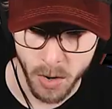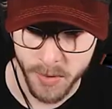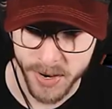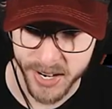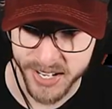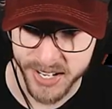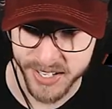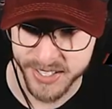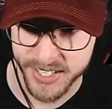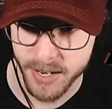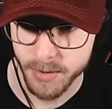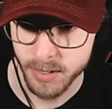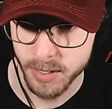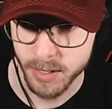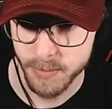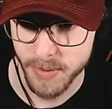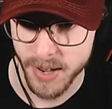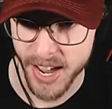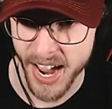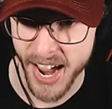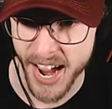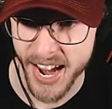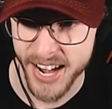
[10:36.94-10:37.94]
I want to see what's
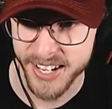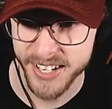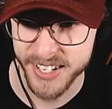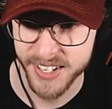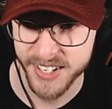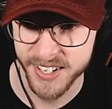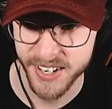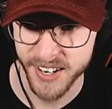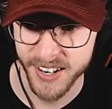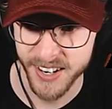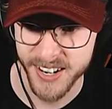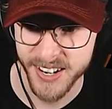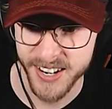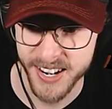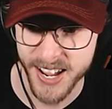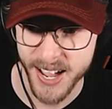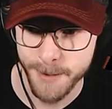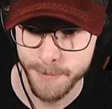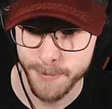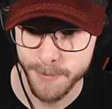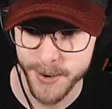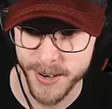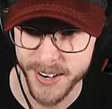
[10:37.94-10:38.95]
behind curtain
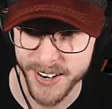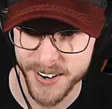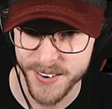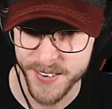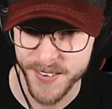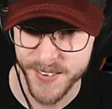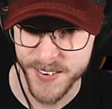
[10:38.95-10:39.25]
number